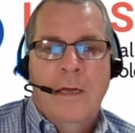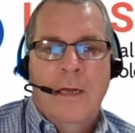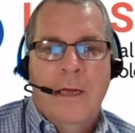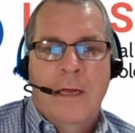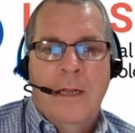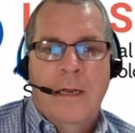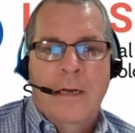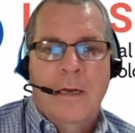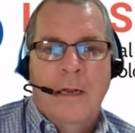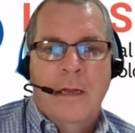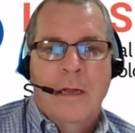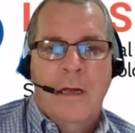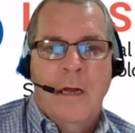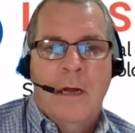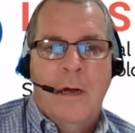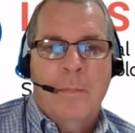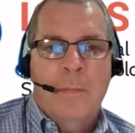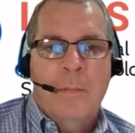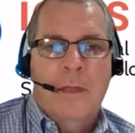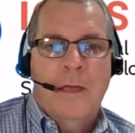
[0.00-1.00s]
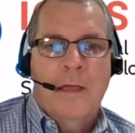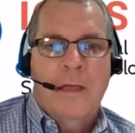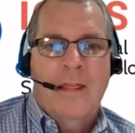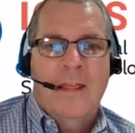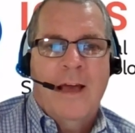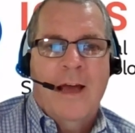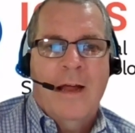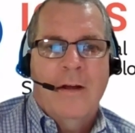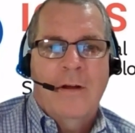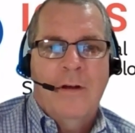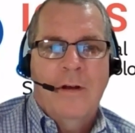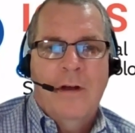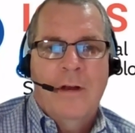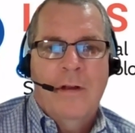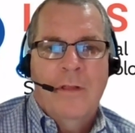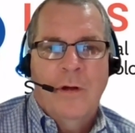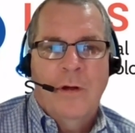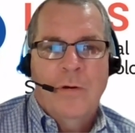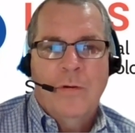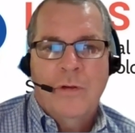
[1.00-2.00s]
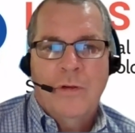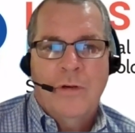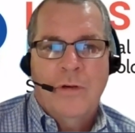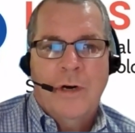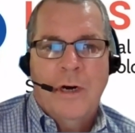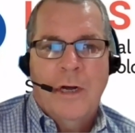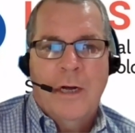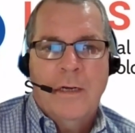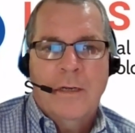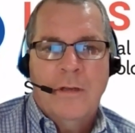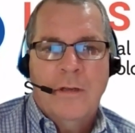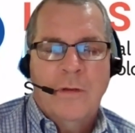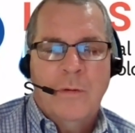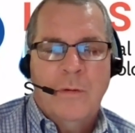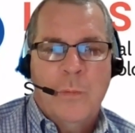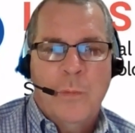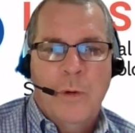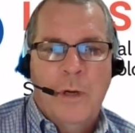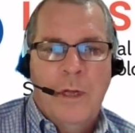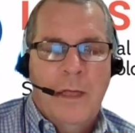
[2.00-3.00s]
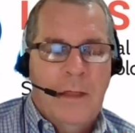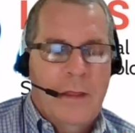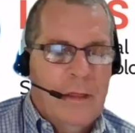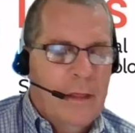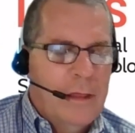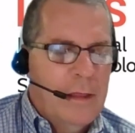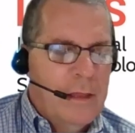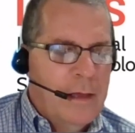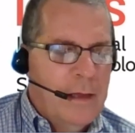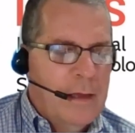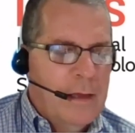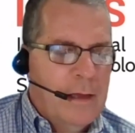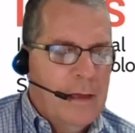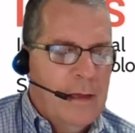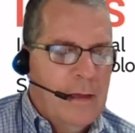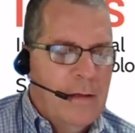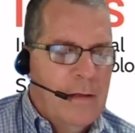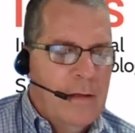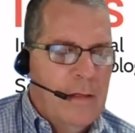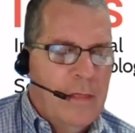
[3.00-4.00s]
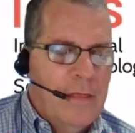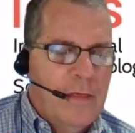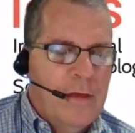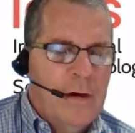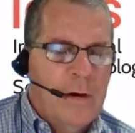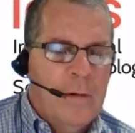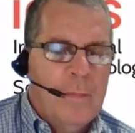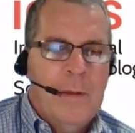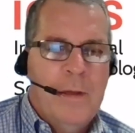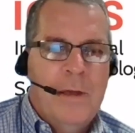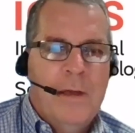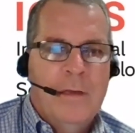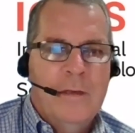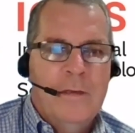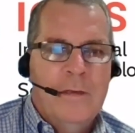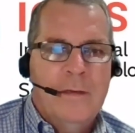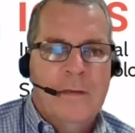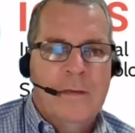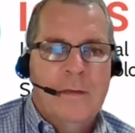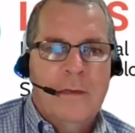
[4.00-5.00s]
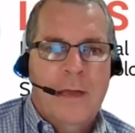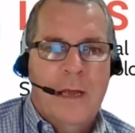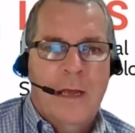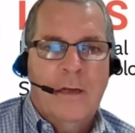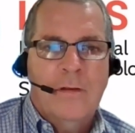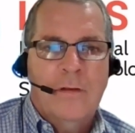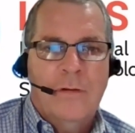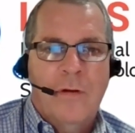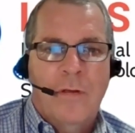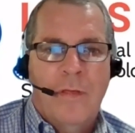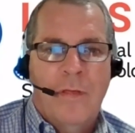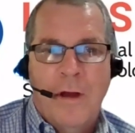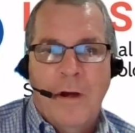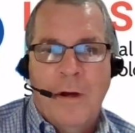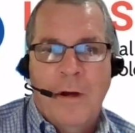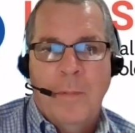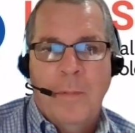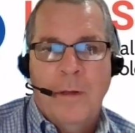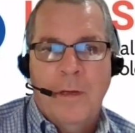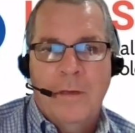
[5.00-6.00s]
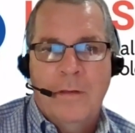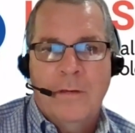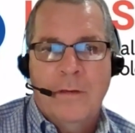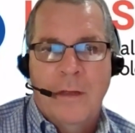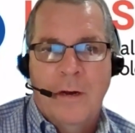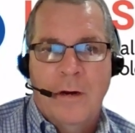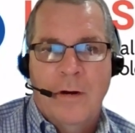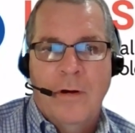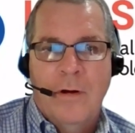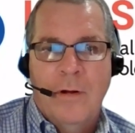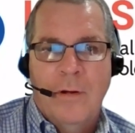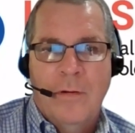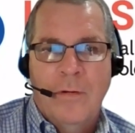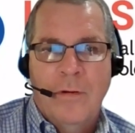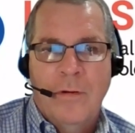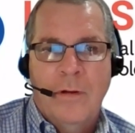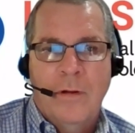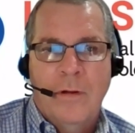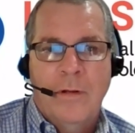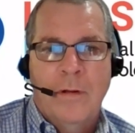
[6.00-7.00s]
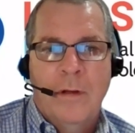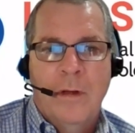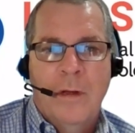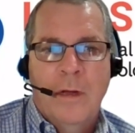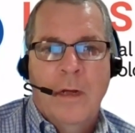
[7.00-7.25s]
And coupling that those drugs with uh, therapies, cancer therapies that are known to